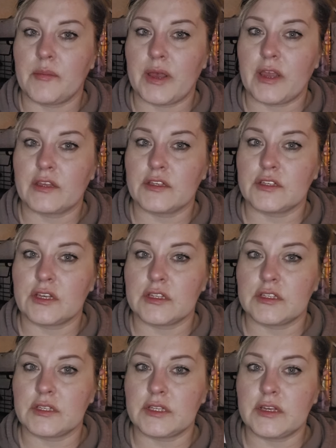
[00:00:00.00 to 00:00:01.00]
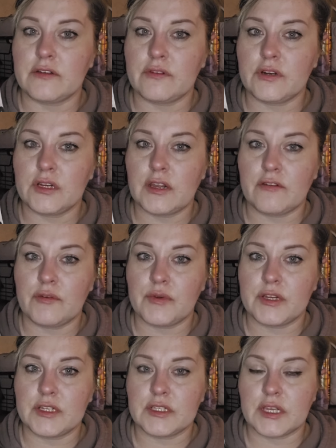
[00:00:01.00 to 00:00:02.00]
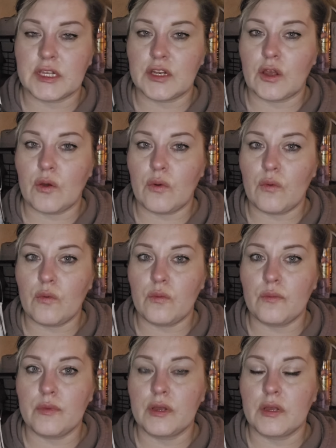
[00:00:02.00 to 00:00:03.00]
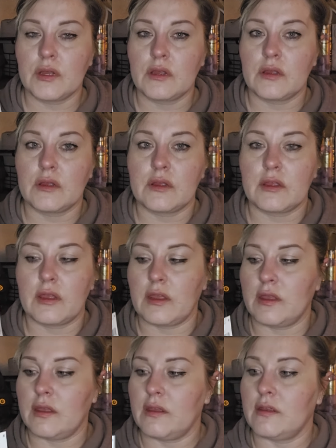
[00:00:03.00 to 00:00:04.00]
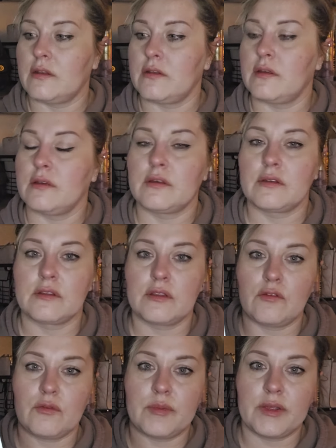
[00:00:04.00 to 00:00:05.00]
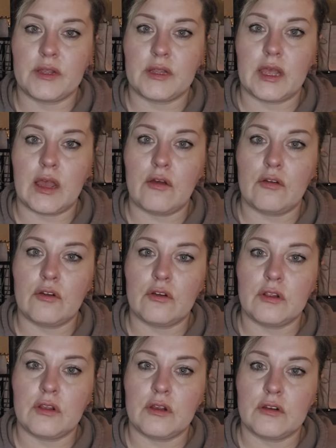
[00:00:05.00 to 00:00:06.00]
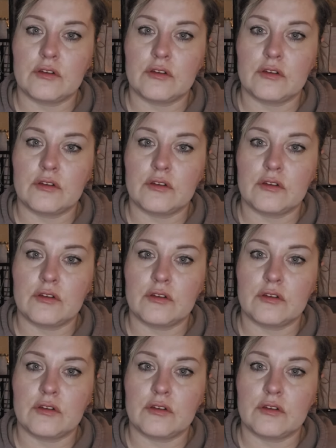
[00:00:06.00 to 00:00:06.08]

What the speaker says: package gets delivered, everybody's getting home, and they were being loud earlier,